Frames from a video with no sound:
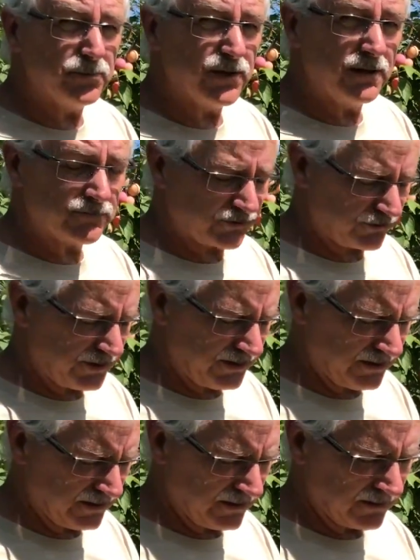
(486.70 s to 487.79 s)
plum tree,
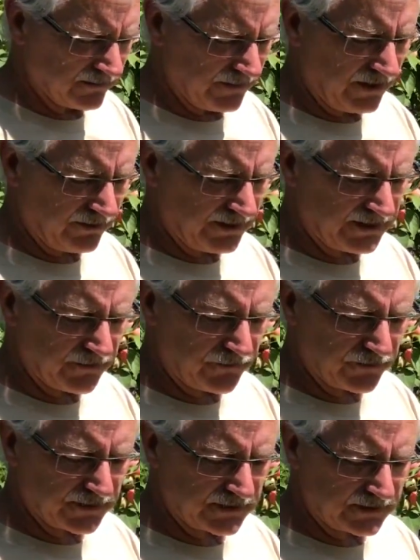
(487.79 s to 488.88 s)
very
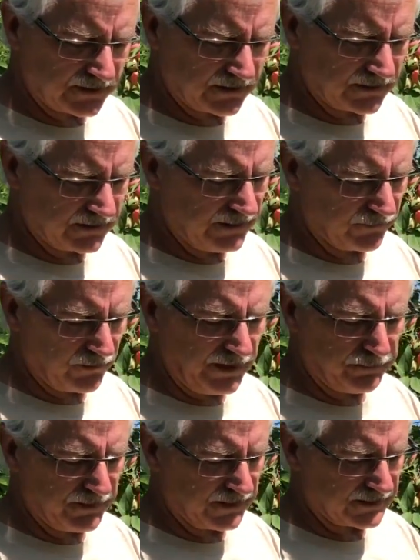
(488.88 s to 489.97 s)
different in
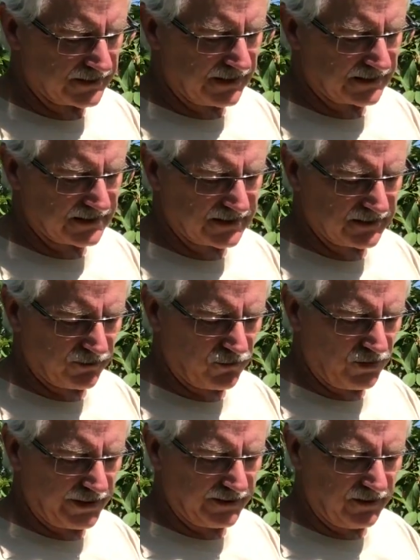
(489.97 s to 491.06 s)
ripeness. That's still
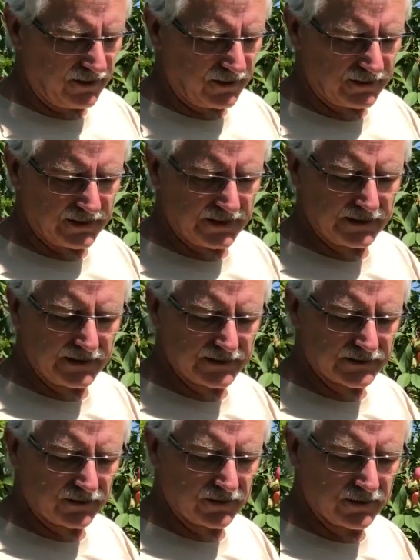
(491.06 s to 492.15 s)
quite hard, and
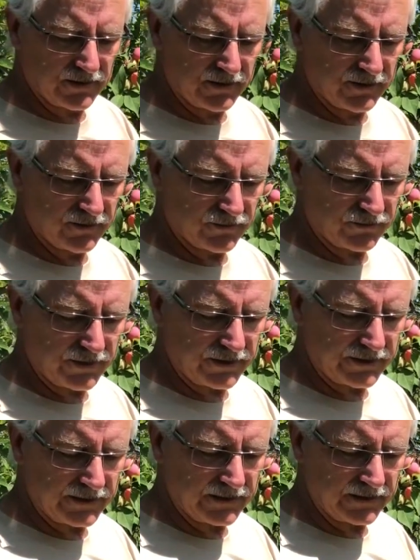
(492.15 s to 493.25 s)
these are
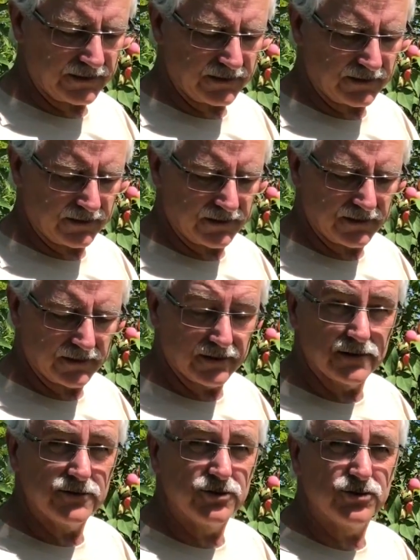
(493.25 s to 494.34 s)
really
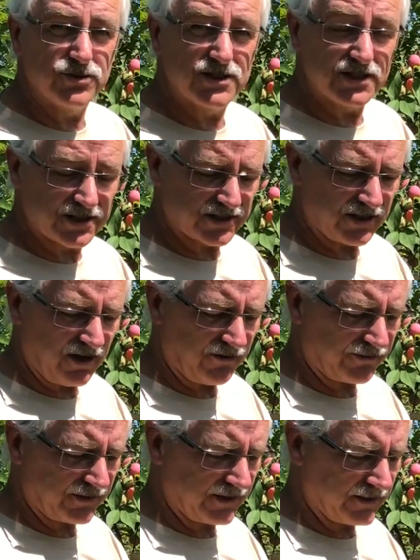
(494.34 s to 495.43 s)
juicy,
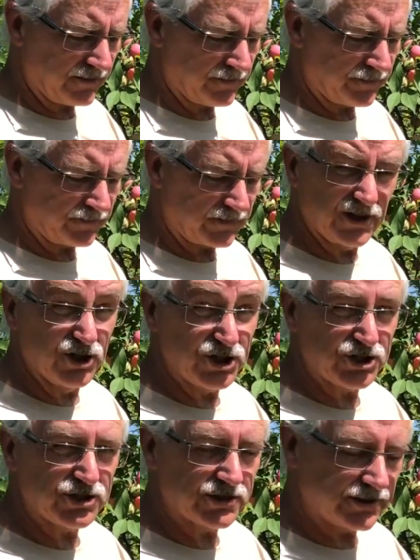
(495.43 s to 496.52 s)
soft,
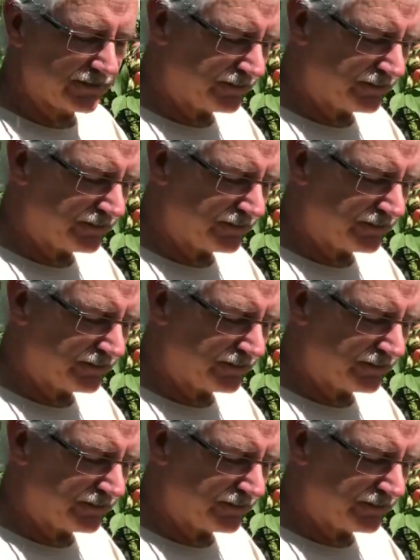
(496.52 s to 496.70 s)
delicious.